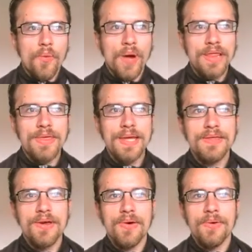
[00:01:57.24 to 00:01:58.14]
One thing
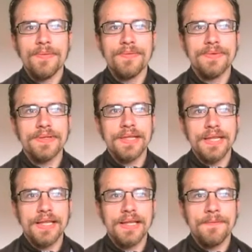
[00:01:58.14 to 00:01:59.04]
though,
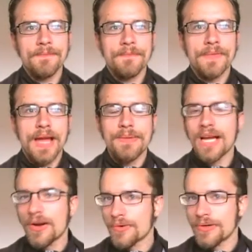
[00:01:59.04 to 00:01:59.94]
I
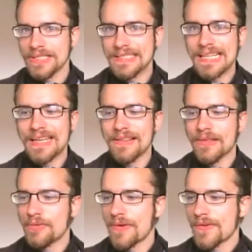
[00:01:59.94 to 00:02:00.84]
already stated in
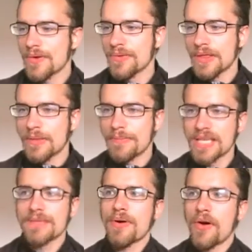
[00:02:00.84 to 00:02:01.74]
the review that the
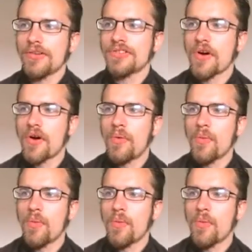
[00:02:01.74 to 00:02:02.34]
best parts are